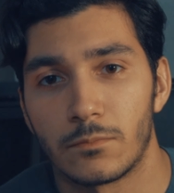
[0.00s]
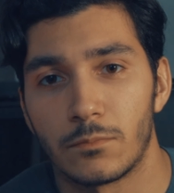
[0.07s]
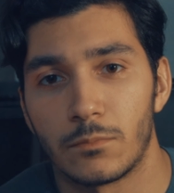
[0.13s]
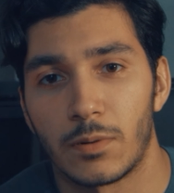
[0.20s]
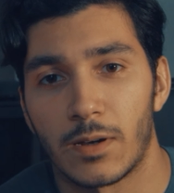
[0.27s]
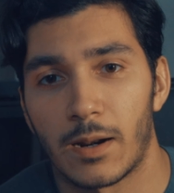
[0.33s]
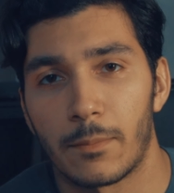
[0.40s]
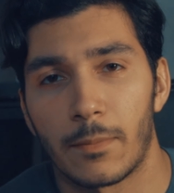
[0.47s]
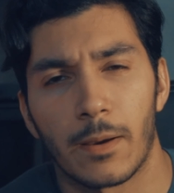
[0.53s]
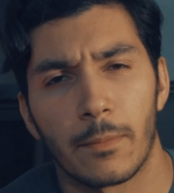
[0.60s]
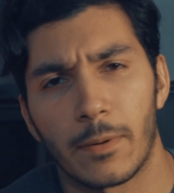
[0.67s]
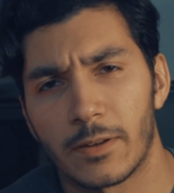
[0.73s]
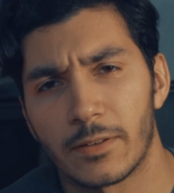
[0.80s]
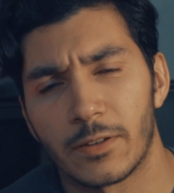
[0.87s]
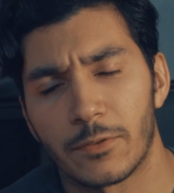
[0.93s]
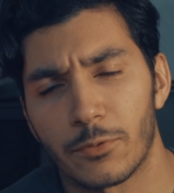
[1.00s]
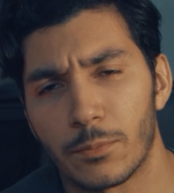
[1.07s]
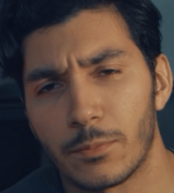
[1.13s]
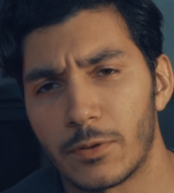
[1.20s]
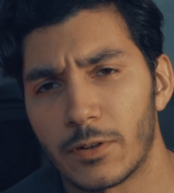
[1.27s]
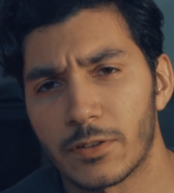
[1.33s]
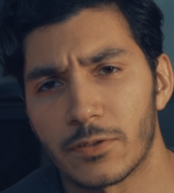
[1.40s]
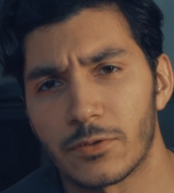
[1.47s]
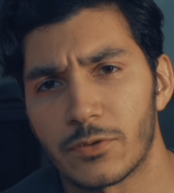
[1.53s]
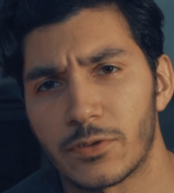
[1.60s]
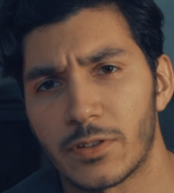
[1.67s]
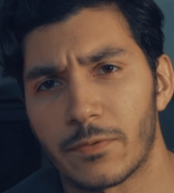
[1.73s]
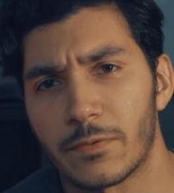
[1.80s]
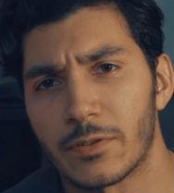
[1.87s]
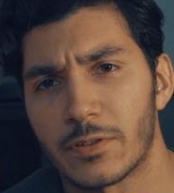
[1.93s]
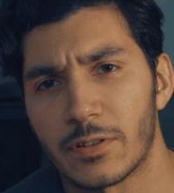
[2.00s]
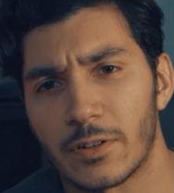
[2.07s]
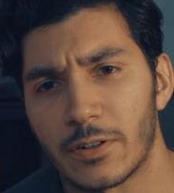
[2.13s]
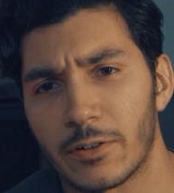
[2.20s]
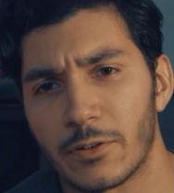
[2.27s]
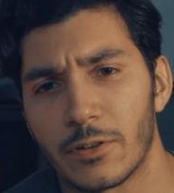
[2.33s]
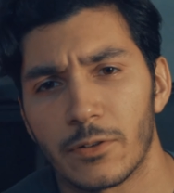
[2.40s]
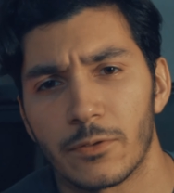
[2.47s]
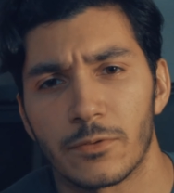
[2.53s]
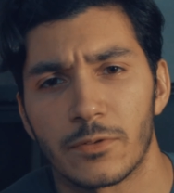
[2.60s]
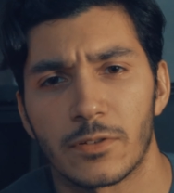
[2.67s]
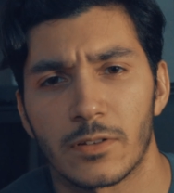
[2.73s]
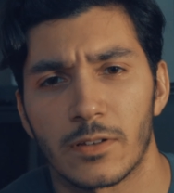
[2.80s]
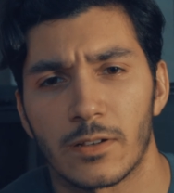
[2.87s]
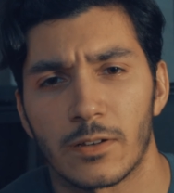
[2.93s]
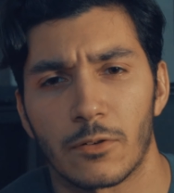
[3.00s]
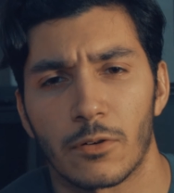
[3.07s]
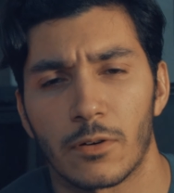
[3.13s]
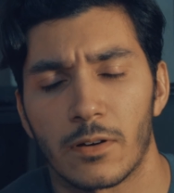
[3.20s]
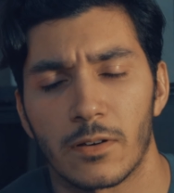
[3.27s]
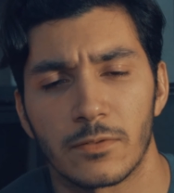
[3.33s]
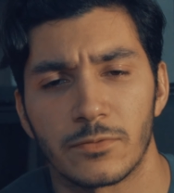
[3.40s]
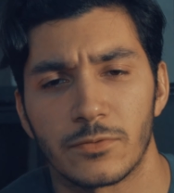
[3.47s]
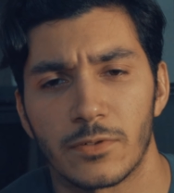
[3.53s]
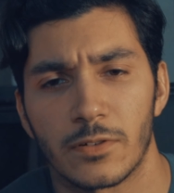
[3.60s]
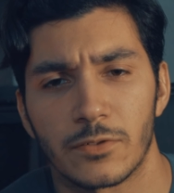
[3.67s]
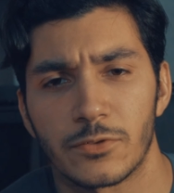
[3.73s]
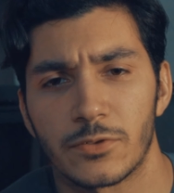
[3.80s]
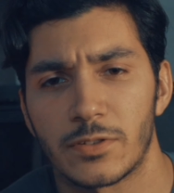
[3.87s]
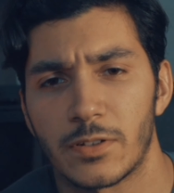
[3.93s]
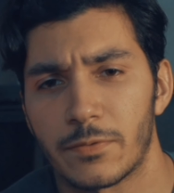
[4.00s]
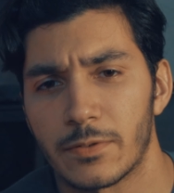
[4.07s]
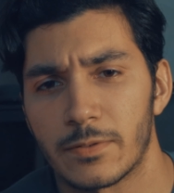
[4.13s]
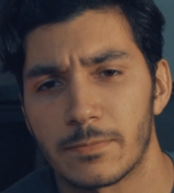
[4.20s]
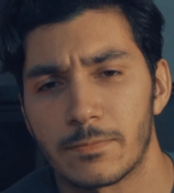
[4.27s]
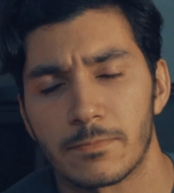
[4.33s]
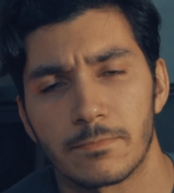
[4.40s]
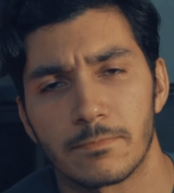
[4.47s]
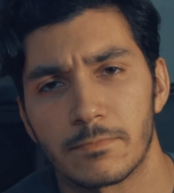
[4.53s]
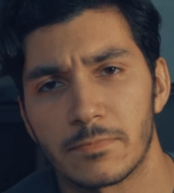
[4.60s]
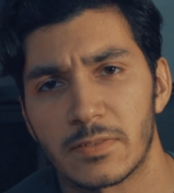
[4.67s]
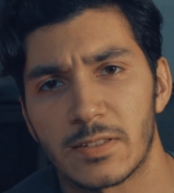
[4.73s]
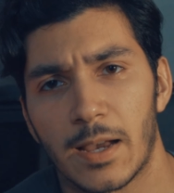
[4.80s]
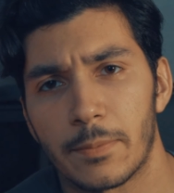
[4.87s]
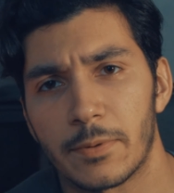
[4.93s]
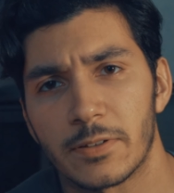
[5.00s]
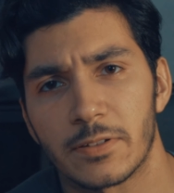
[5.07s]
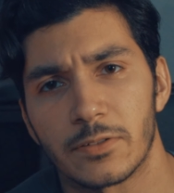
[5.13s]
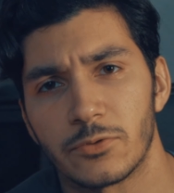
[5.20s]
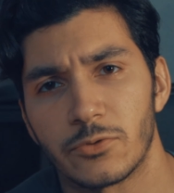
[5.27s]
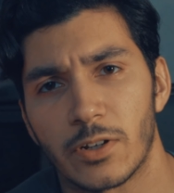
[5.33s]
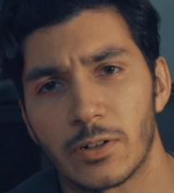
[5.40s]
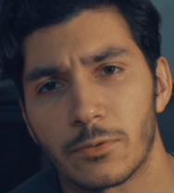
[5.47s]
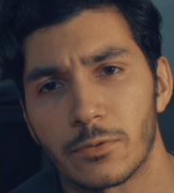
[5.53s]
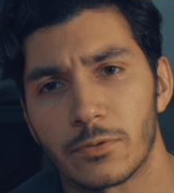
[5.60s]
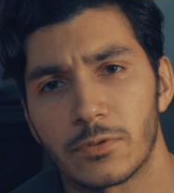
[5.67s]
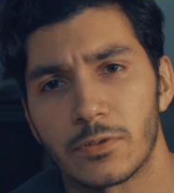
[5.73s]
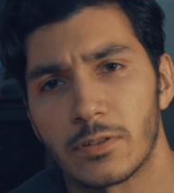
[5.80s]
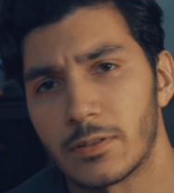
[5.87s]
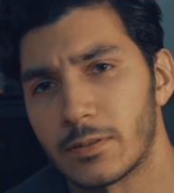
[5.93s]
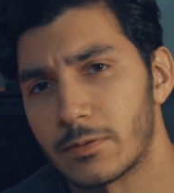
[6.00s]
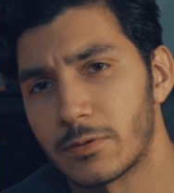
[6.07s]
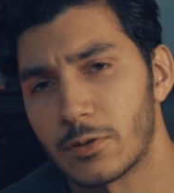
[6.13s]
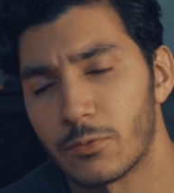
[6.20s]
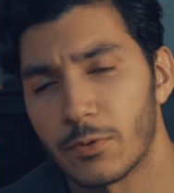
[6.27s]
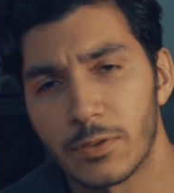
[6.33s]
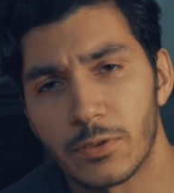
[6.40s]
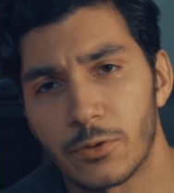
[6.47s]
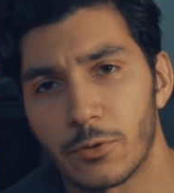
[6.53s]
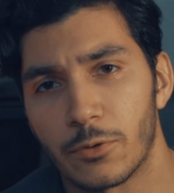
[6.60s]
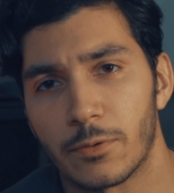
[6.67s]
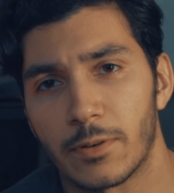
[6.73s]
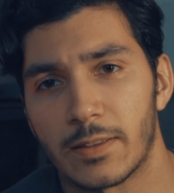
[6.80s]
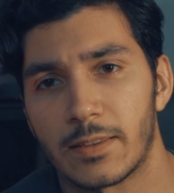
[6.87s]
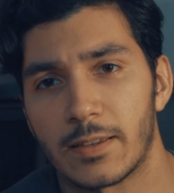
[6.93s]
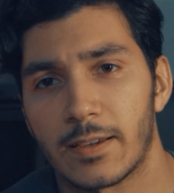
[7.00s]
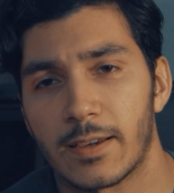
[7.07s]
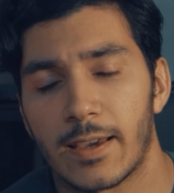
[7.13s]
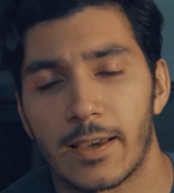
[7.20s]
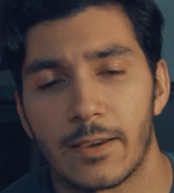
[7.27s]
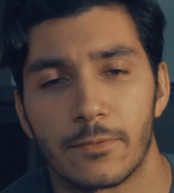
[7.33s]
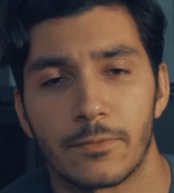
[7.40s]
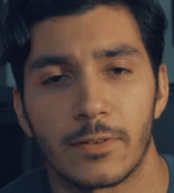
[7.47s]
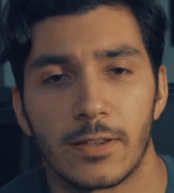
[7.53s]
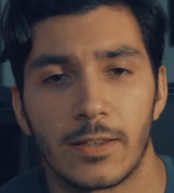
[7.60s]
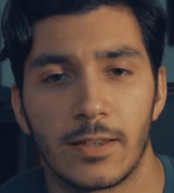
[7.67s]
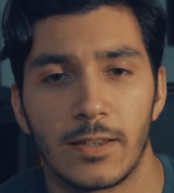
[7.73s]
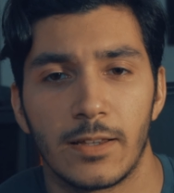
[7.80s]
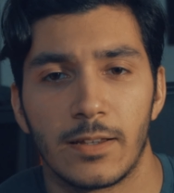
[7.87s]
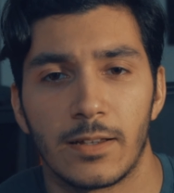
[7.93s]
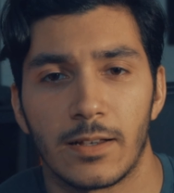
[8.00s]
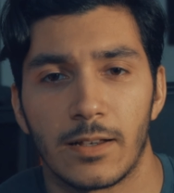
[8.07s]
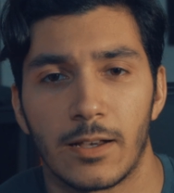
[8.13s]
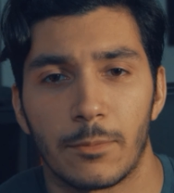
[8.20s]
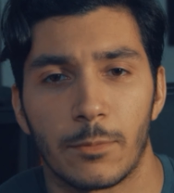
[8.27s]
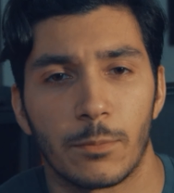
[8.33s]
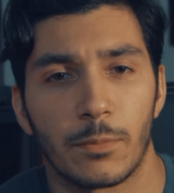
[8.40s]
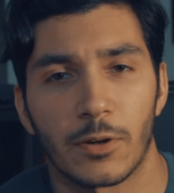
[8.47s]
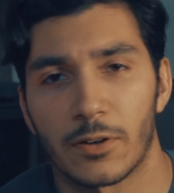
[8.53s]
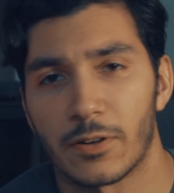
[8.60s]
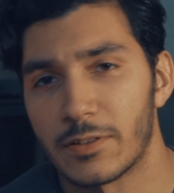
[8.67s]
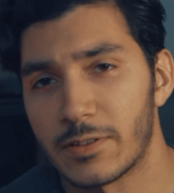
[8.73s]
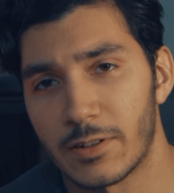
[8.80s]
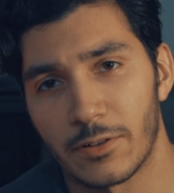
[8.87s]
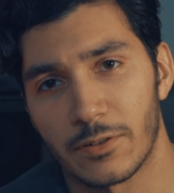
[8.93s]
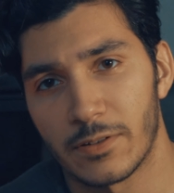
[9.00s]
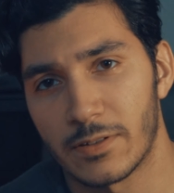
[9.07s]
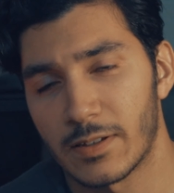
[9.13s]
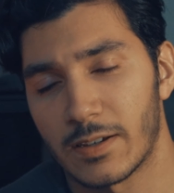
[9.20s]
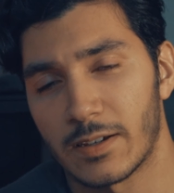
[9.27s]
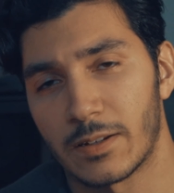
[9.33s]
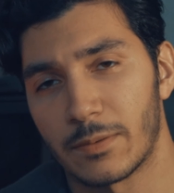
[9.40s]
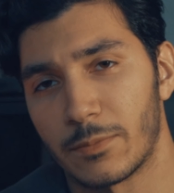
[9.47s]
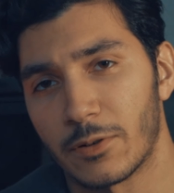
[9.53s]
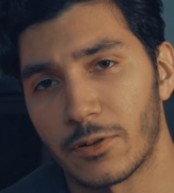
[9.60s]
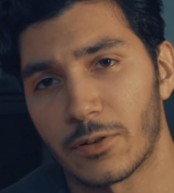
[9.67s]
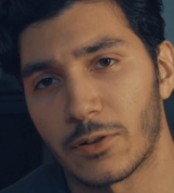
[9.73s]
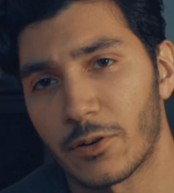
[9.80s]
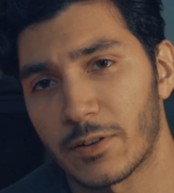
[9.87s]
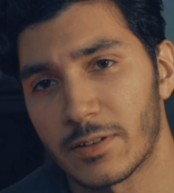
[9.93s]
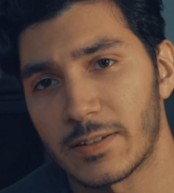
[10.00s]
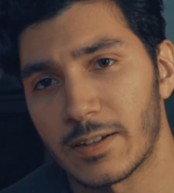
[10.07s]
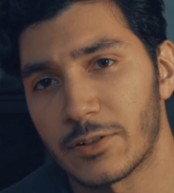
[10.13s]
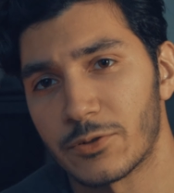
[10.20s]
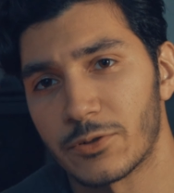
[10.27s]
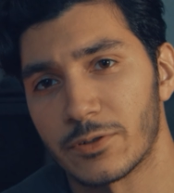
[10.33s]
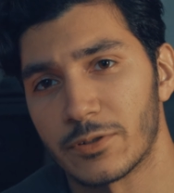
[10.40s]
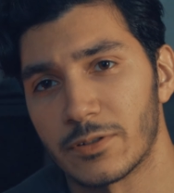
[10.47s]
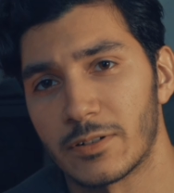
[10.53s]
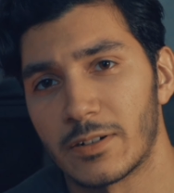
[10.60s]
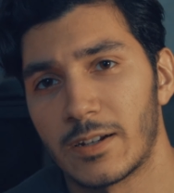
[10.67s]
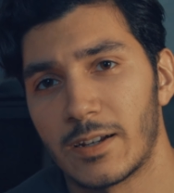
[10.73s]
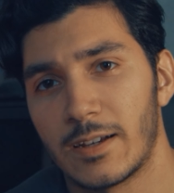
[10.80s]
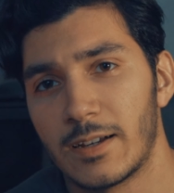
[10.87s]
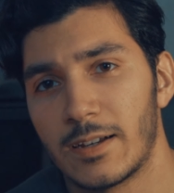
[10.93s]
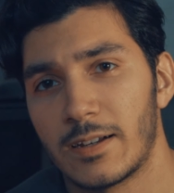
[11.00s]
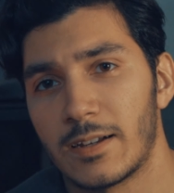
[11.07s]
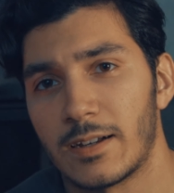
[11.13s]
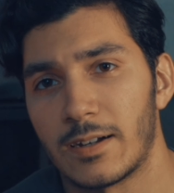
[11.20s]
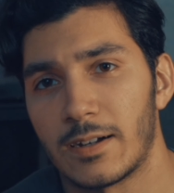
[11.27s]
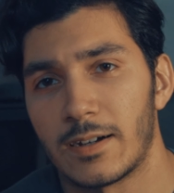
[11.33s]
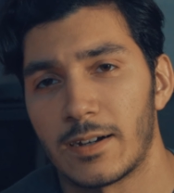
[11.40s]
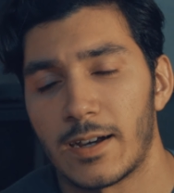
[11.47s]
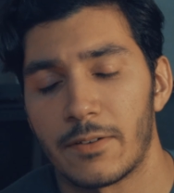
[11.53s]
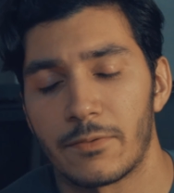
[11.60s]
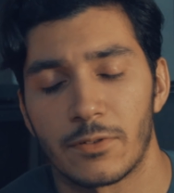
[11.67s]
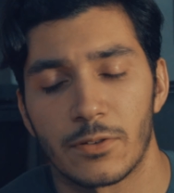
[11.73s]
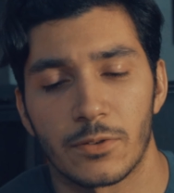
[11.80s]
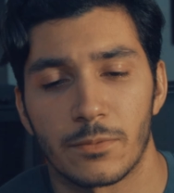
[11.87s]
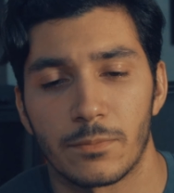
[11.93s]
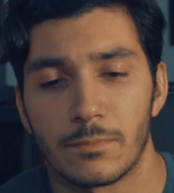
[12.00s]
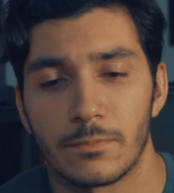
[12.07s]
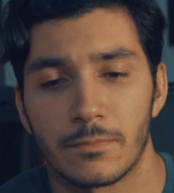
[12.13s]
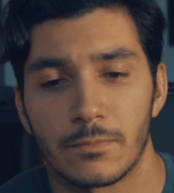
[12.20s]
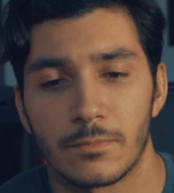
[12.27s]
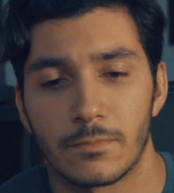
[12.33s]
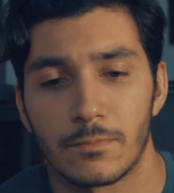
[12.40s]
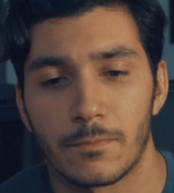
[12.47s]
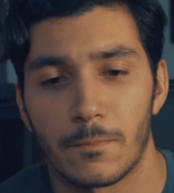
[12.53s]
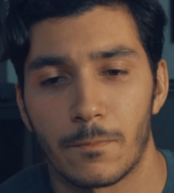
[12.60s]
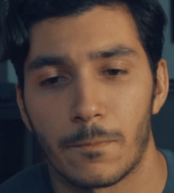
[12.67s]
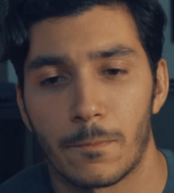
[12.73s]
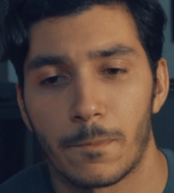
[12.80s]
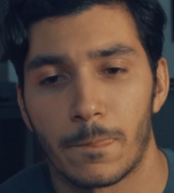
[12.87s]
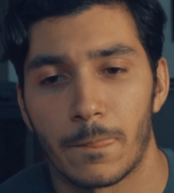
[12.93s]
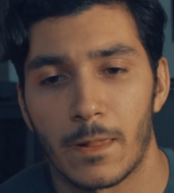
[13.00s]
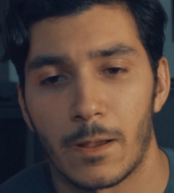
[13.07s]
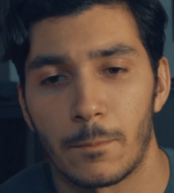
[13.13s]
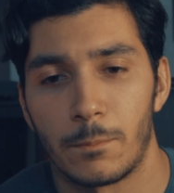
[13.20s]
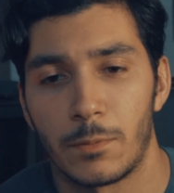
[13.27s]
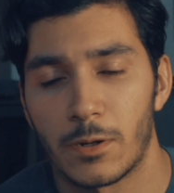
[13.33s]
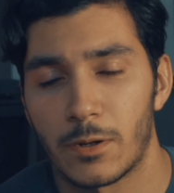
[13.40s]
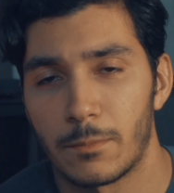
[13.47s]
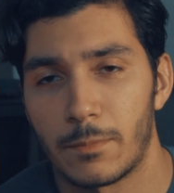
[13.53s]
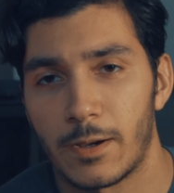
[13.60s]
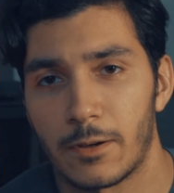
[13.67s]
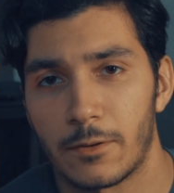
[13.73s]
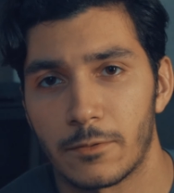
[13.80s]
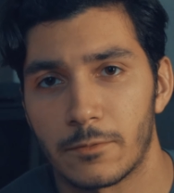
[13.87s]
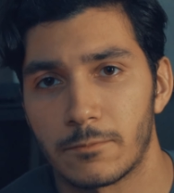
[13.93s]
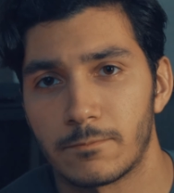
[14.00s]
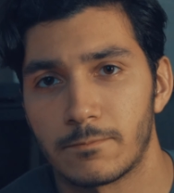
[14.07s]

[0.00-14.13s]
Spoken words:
But I bought different books and just different scenarios, or on just different topics in general to run through. I think I have a book on interior design, a book on architecture. I have another book about